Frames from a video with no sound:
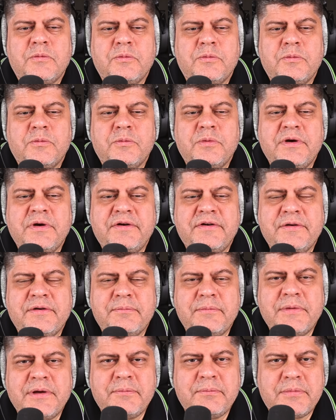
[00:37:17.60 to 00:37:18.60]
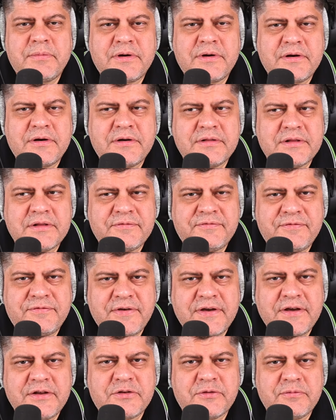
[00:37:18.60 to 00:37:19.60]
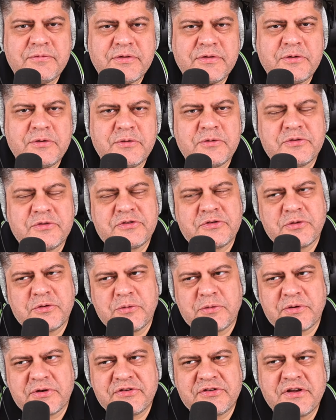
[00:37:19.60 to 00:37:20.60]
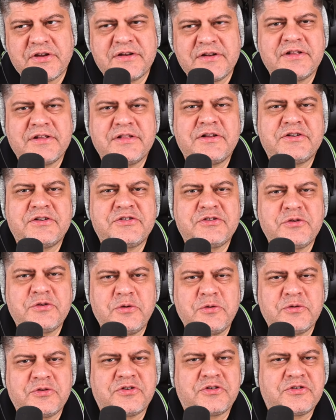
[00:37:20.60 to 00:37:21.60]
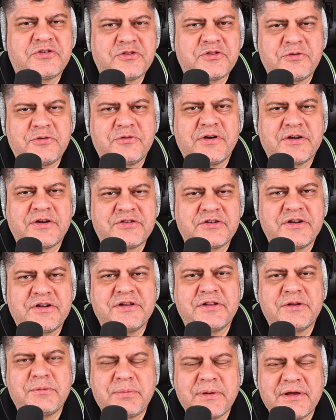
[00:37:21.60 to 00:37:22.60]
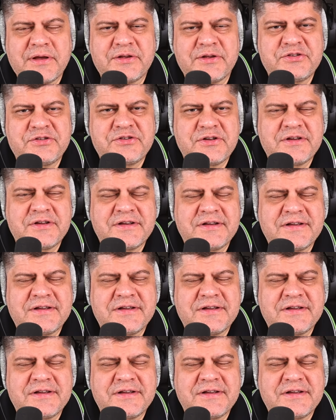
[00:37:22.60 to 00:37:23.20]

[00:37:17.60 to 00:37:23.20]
we remember the fate of those who were sending their soldiers to Russia in the past.